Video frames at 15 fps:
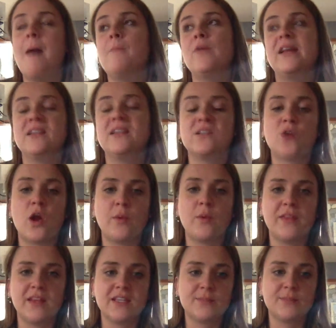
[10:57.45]
We can start
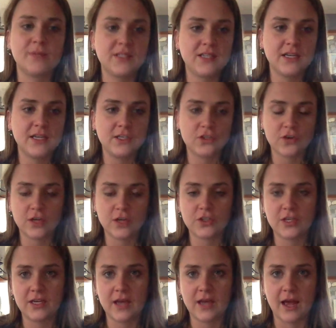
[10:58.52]
with explicit
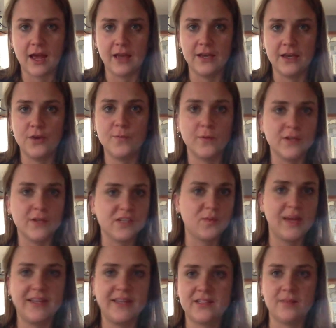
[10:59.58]
instruction on numerous
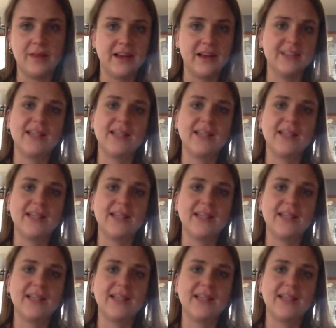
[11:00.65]
ways to make